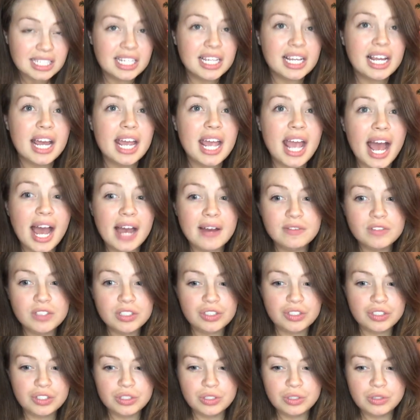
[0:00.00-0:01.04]
thing I have to
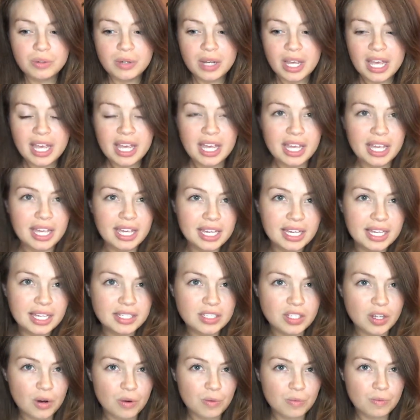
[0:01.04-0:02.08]
do
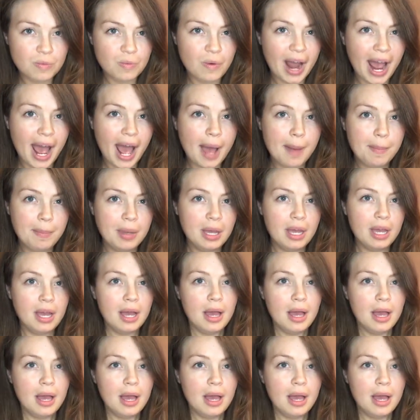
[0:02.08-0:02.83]
is wrap